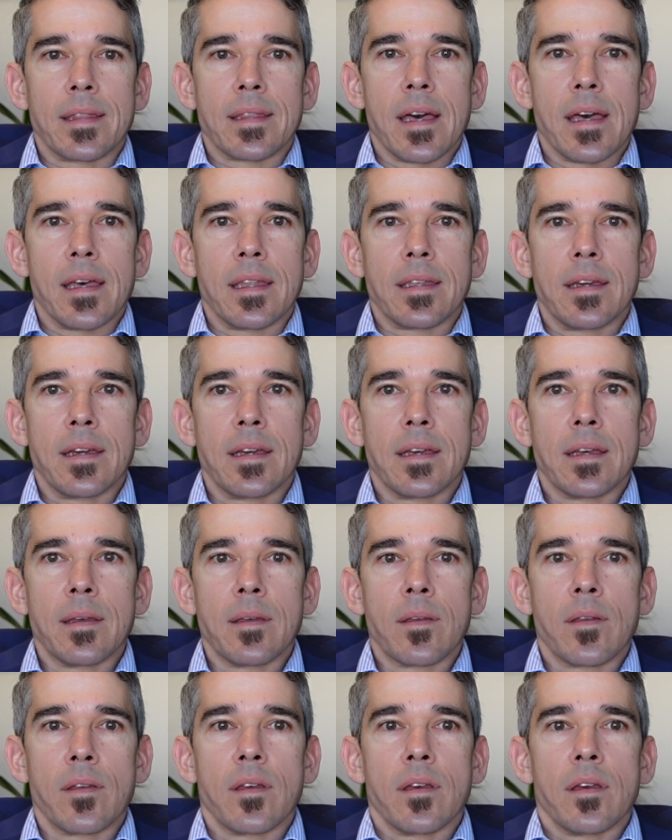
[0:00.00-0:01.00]
then
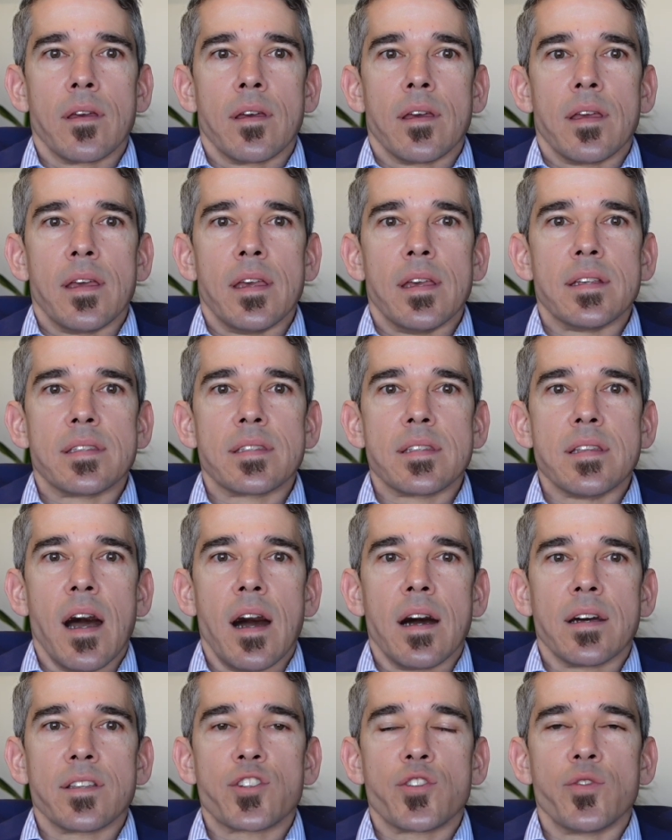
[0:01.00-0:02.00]
is
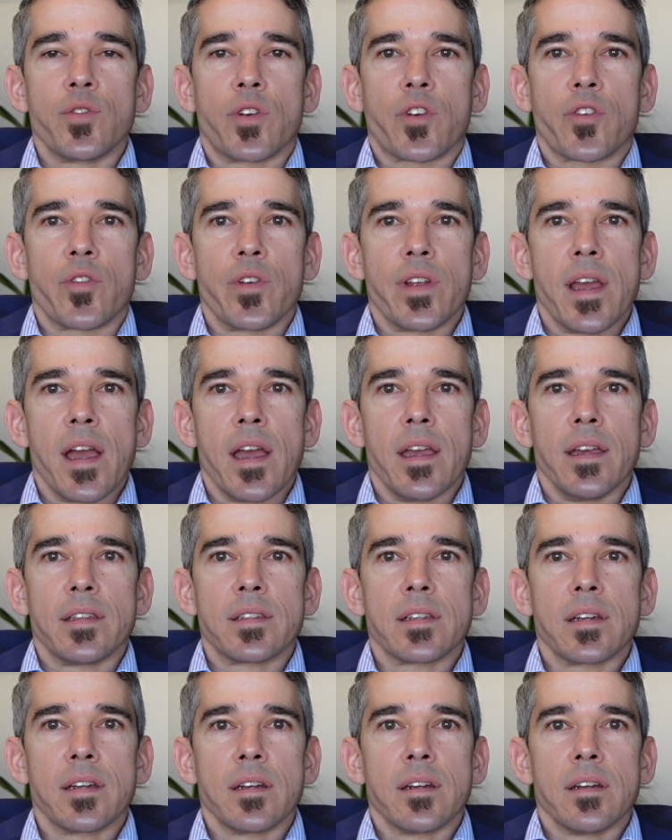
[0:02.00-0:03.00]
not to create